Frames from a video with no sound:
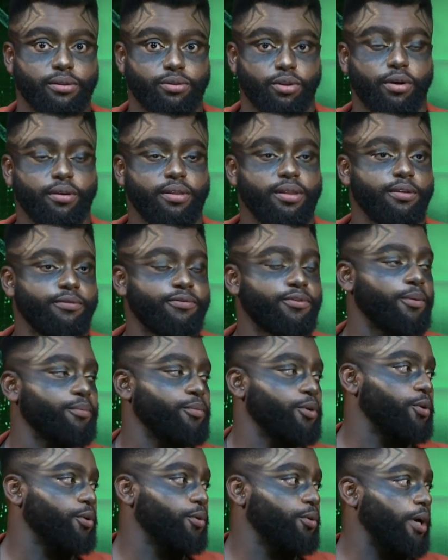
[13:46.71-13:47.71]
Dorothy yeah. from,
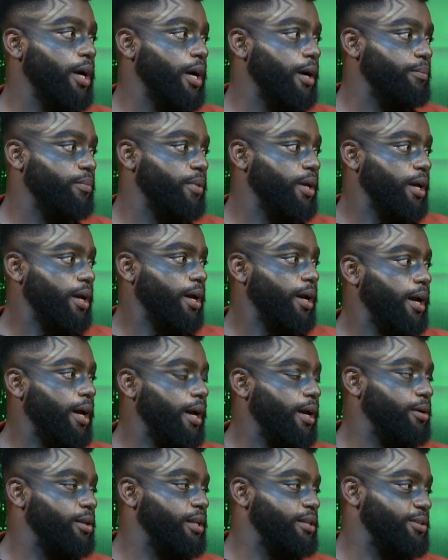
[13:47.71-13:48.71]
you know, um,
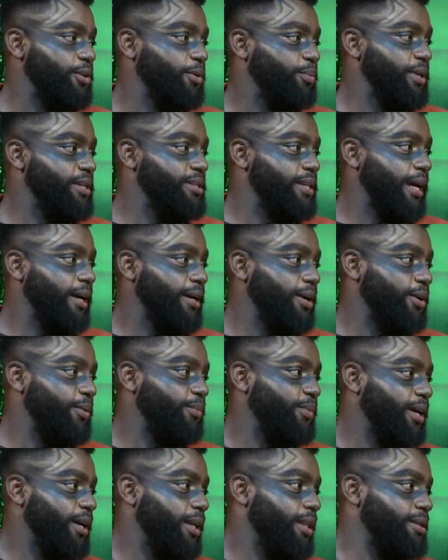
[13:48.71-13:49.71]
uh, there's no place like
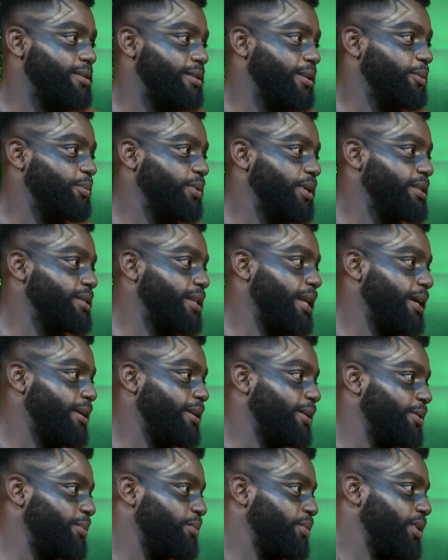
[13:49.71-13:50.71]
home. There's no place like home.